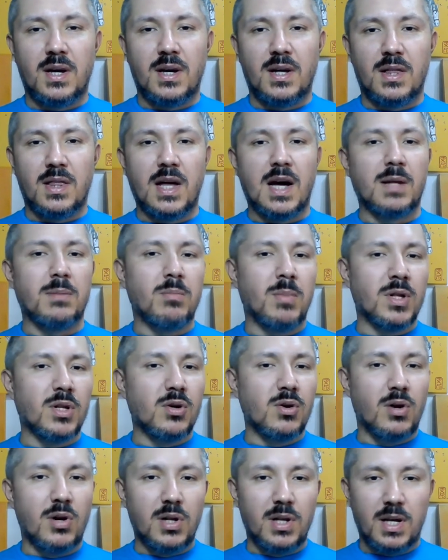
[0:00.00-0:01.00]
not
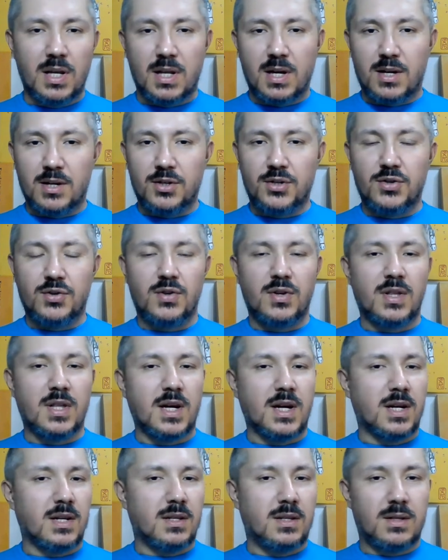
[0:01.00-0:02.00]
Mongolian archery,
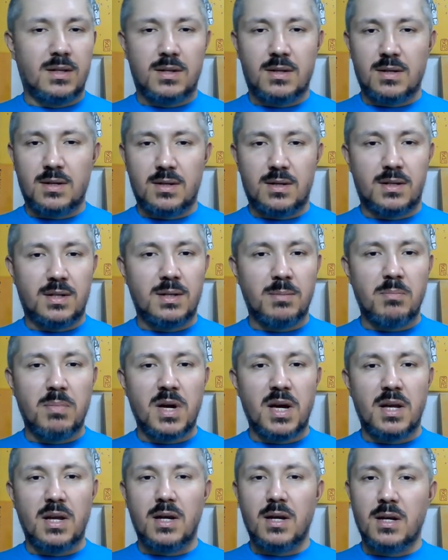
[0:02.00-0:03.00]
not
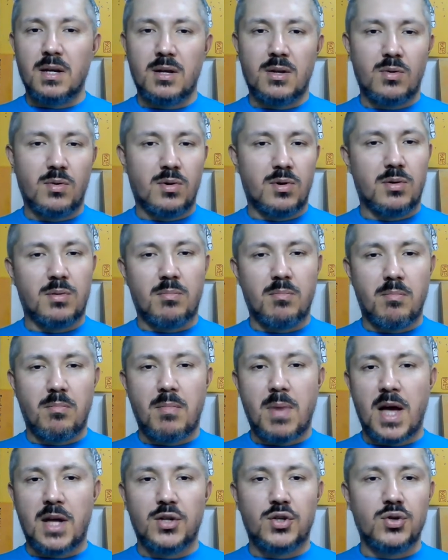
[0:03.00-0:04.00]
Tibetan or
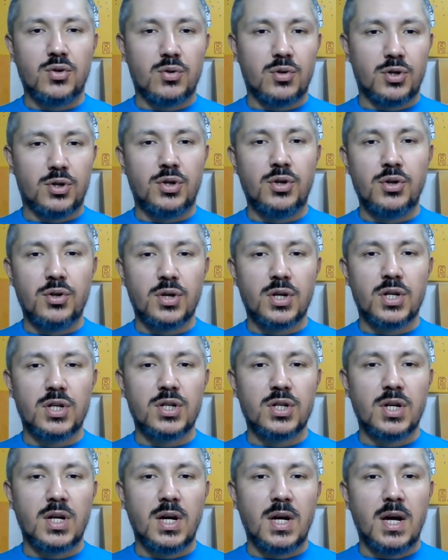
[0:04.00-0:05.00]
Manchu or
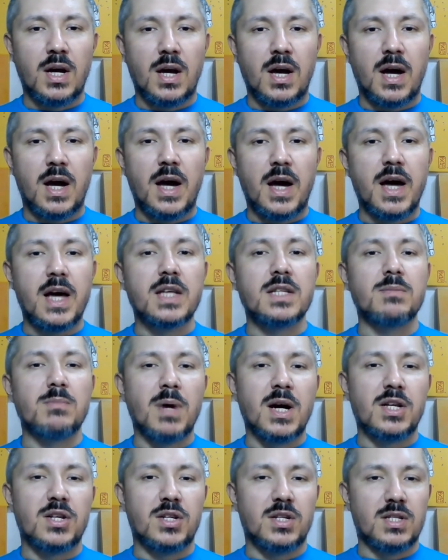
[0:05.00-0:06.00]
Turkish. As
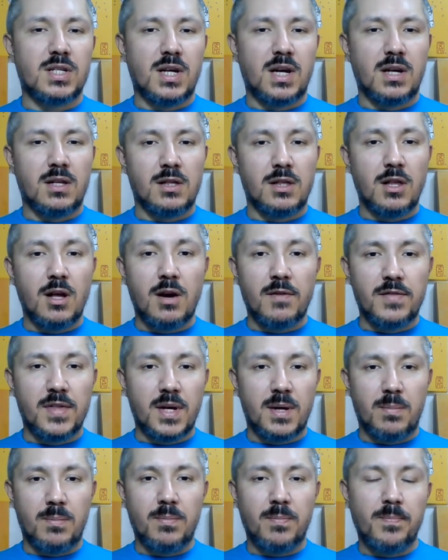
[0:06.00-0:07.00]
much as I love
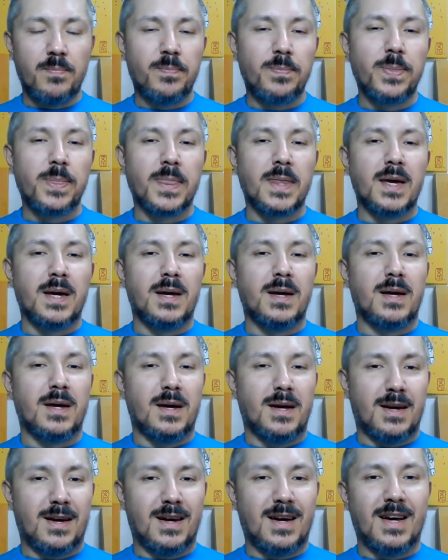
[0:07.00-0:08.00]
them,
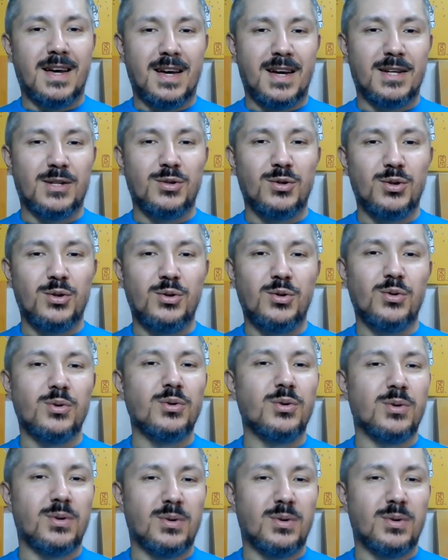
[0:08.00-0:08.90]
I had to do